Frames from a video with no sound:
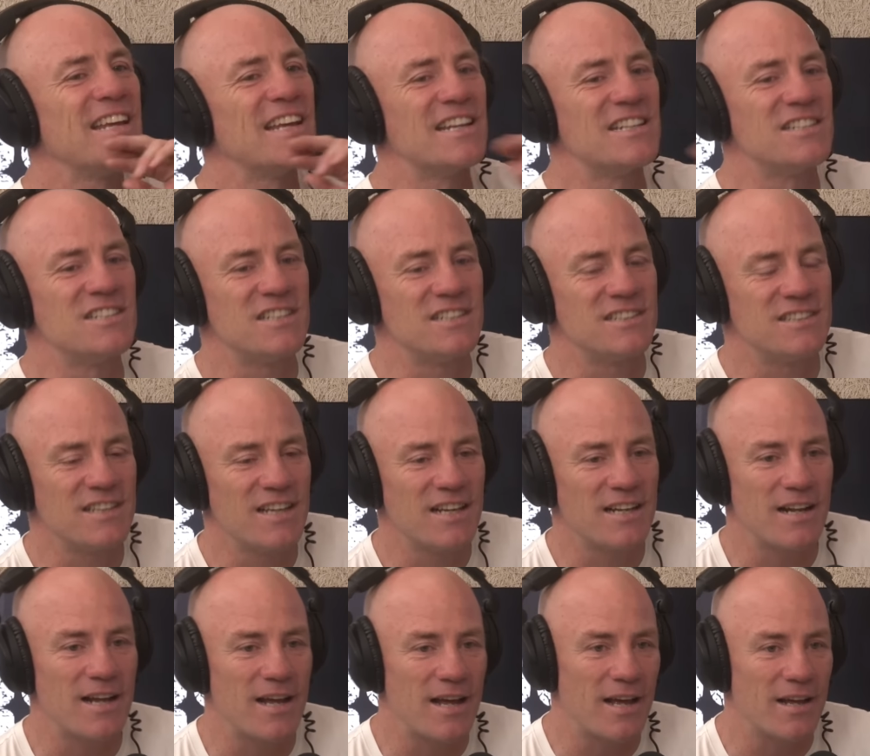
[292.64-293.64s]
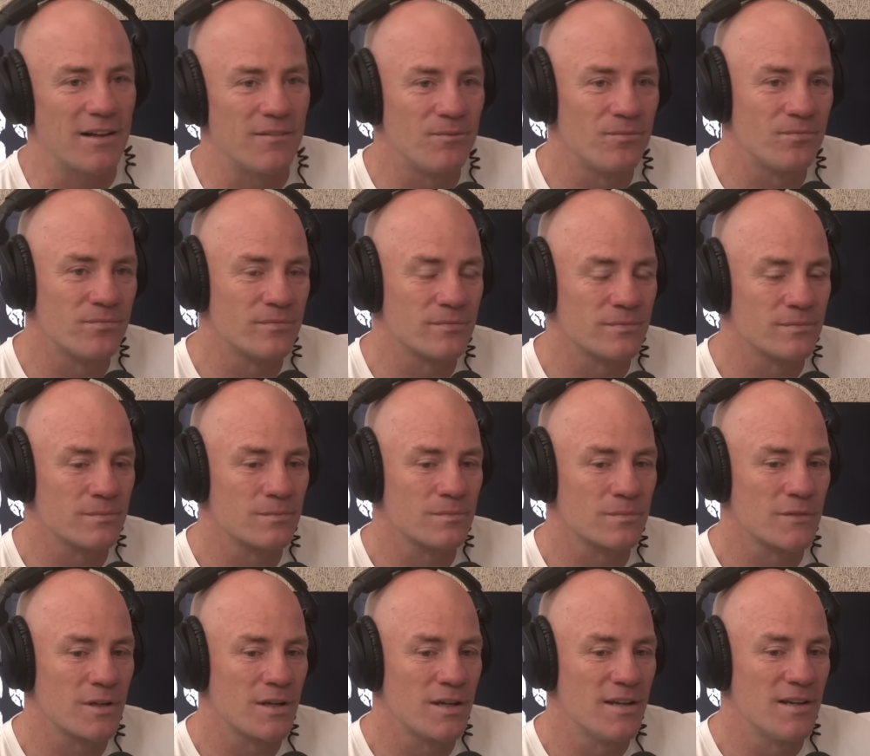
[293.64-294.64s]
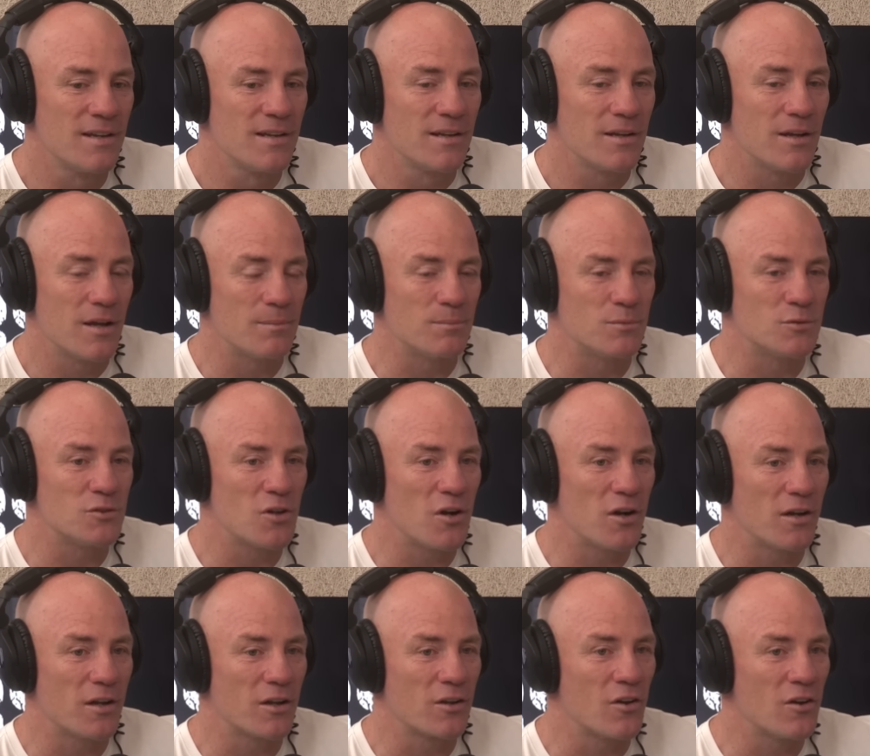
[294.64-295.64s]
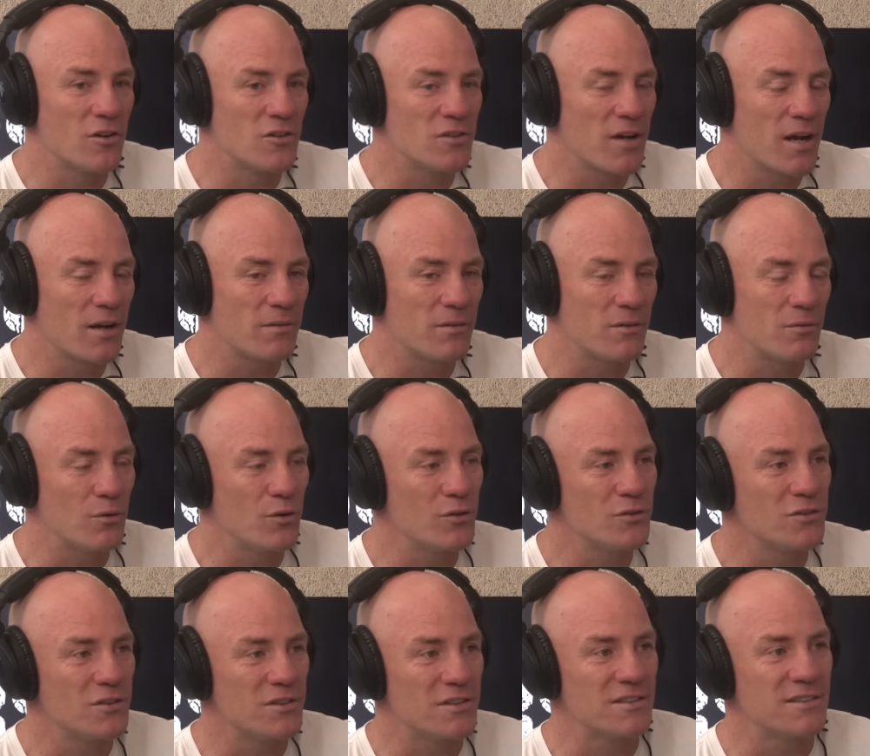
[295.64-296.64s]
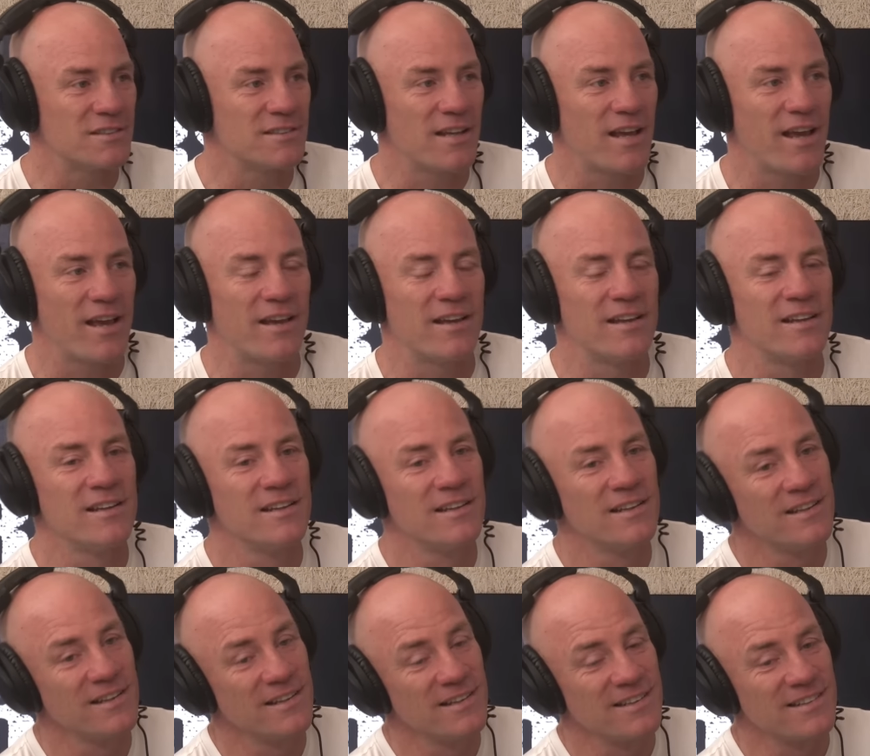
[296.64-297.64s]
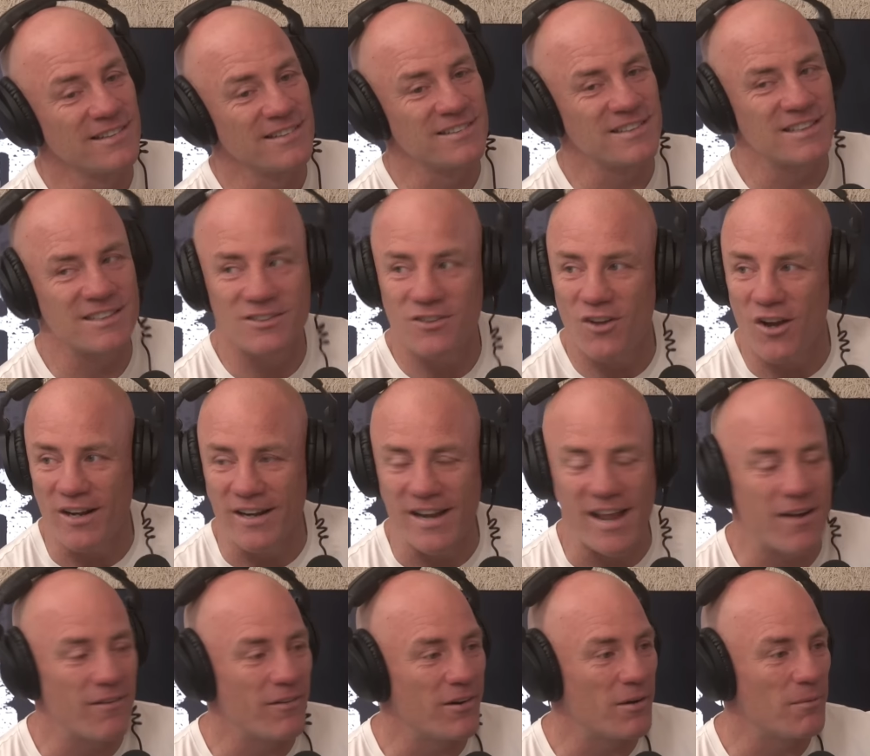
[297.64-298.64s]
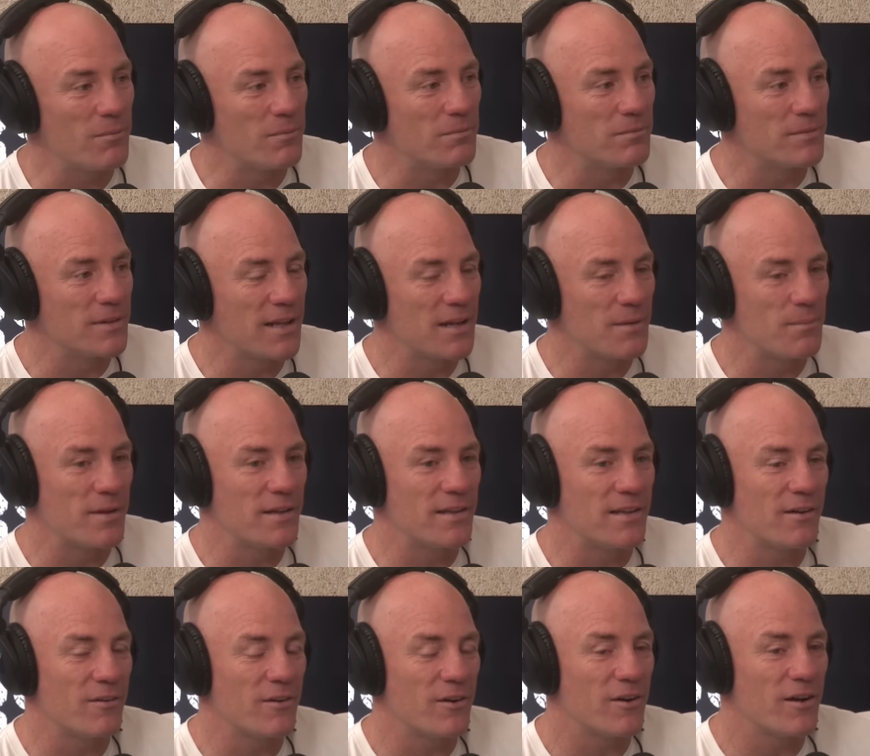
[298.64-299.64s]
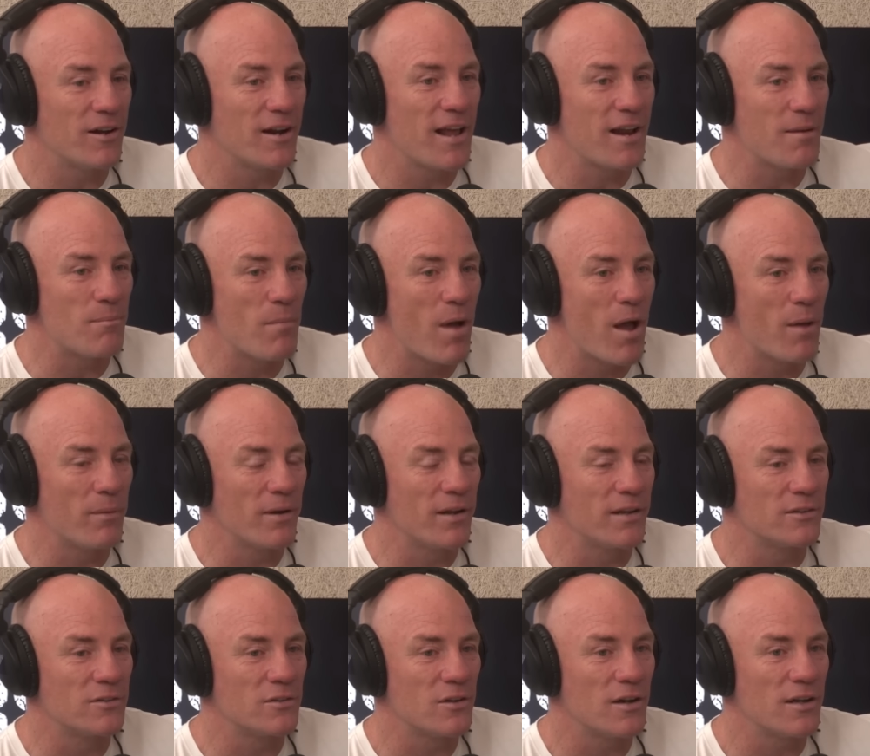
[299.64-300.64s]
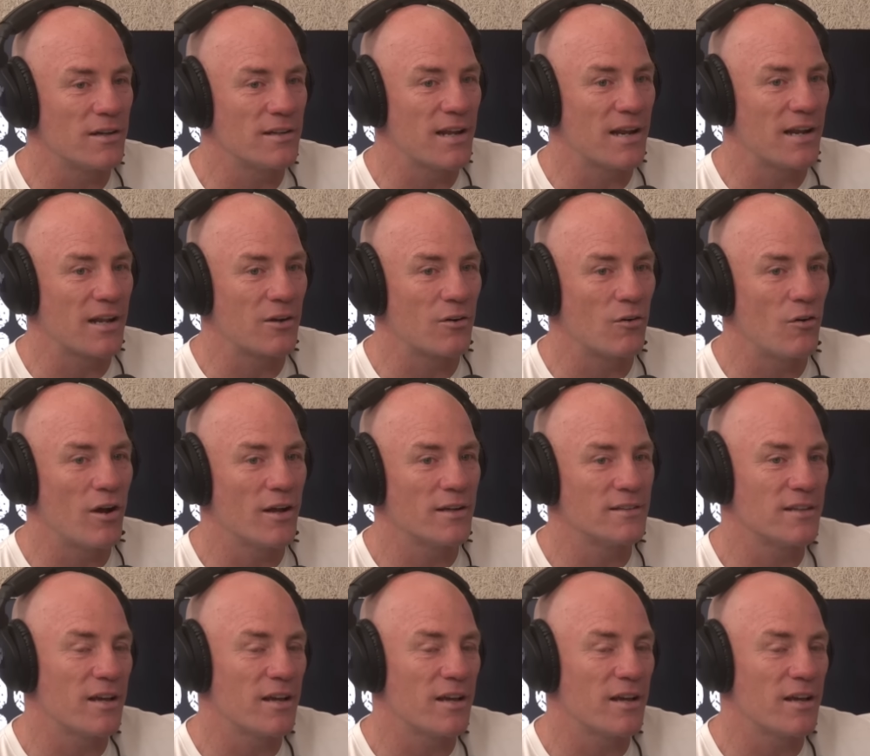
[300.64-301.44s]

And she said, uh, Sign a contract with the Roosters. So, yeah. Just like now when I'm going to be teary I had a moment inside and had a cry.